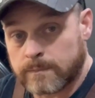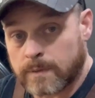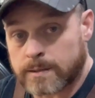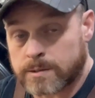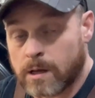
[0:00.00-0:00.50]

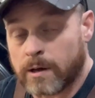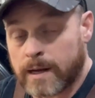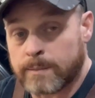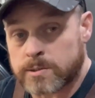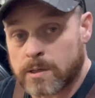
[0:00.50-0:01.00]
I saw on
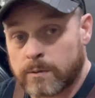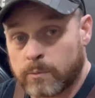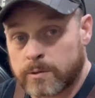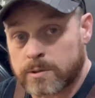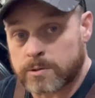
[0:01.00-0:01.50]
Amazon,
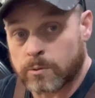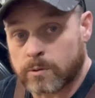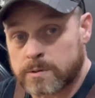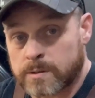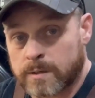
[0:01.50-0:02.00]
went to the
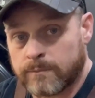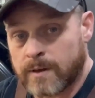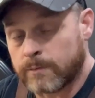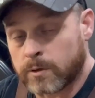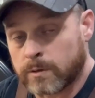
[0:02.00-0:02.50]
store. It's a
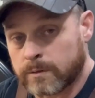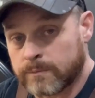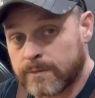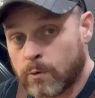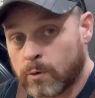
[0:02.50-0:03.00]
Vevor or
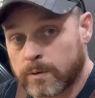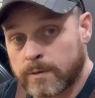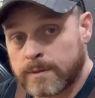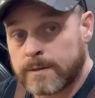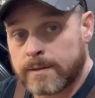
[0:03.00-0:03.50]
Vevor,
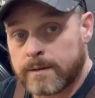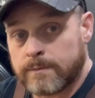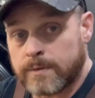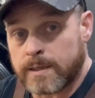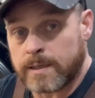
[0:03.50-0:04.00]

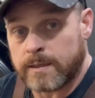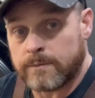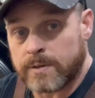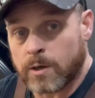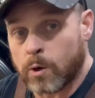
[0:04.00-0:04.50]

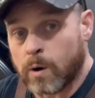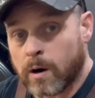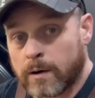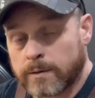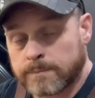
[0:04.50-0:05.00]

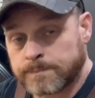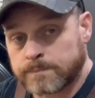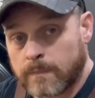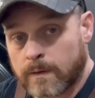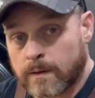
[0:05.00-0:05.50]
V-E-V-O-R.
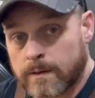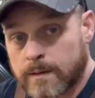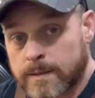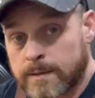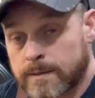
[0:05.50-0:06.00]

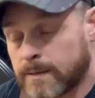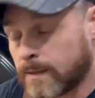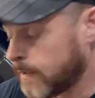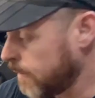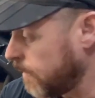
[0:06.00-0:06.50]

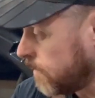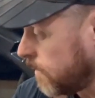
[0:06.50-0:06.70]
It's